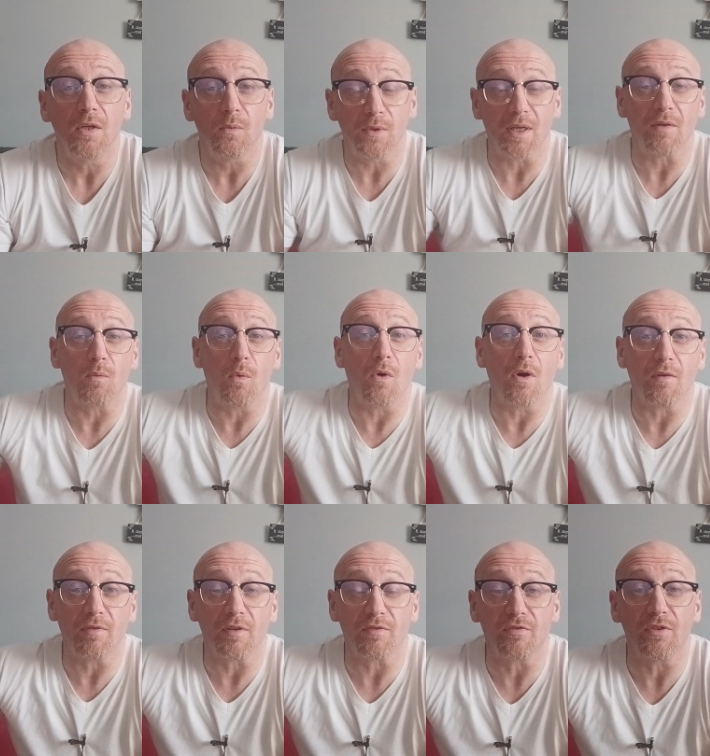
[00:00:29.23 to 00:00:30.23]
We have
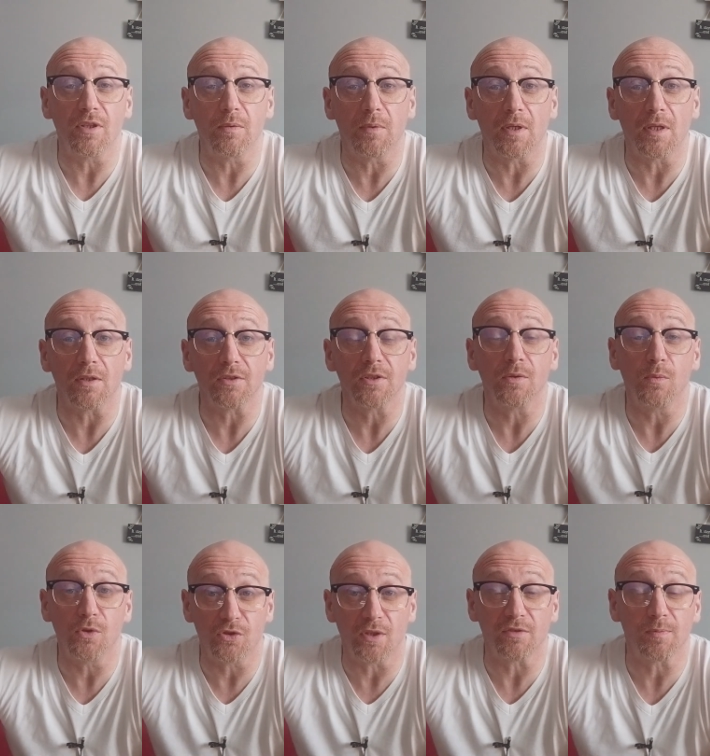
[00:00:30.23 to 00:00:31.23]
Waterford Freewheelers,
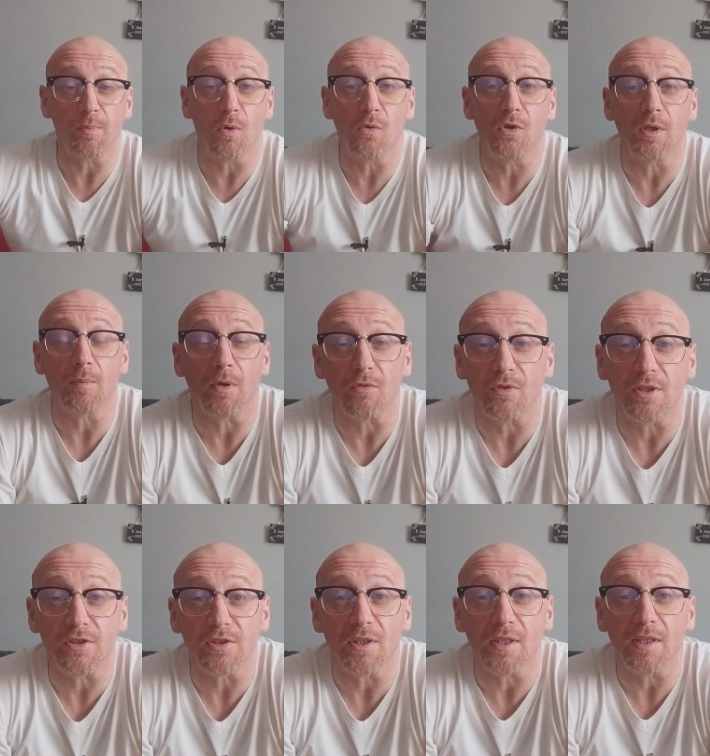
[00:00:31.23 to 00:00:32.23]
which I've spoken about
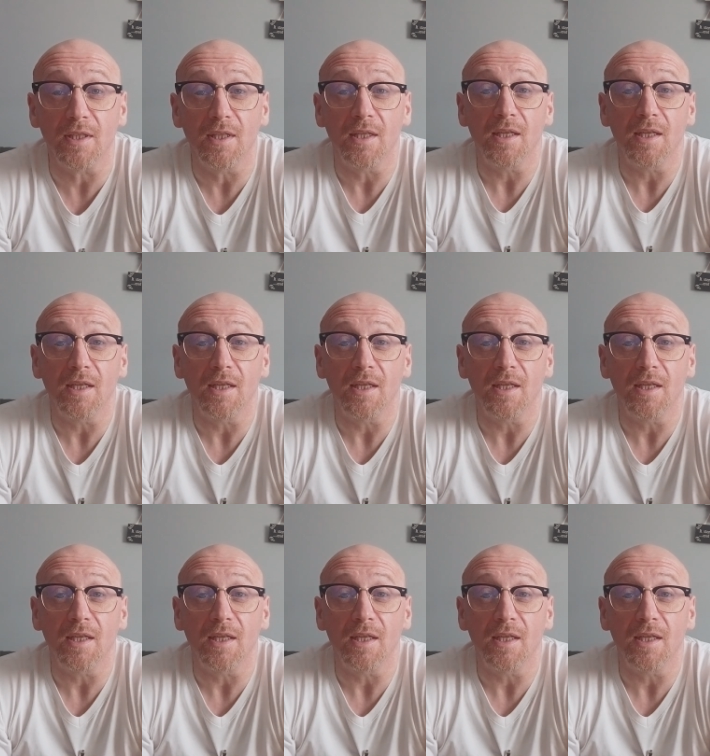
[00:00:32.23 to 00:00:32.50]
recently.